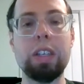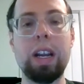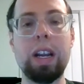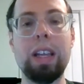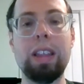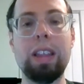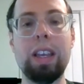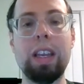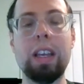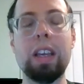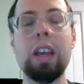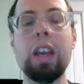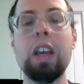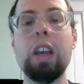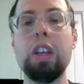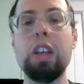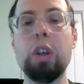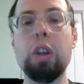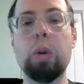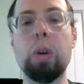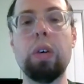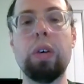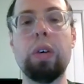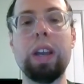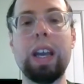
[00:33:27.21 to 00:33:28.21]
And I think
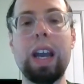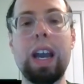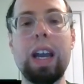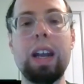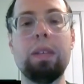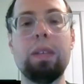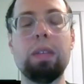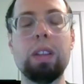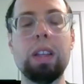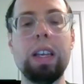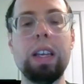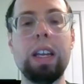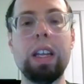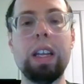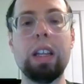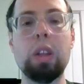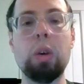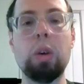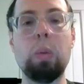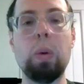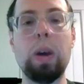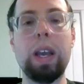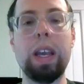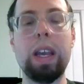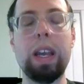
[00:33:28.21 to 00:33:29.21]
you're really kind of leading
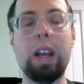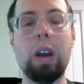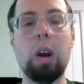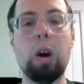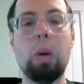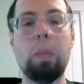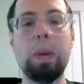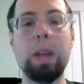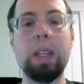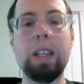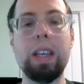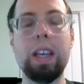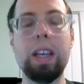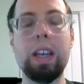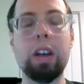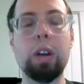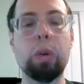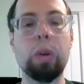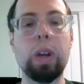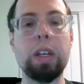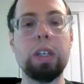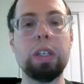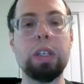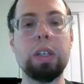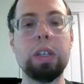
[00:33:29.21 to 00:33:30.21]
the way in helping the
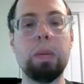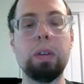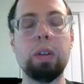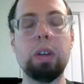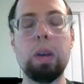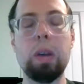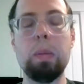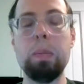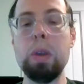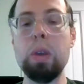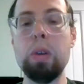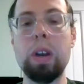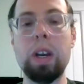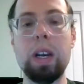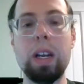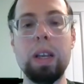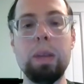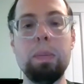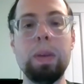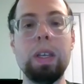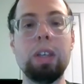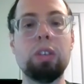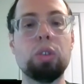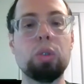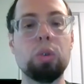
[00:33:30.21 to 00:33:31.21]
integration community
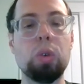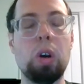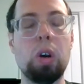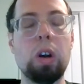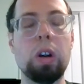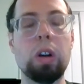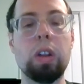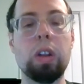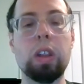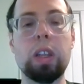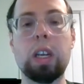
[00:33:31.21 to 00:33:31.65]
be stronger,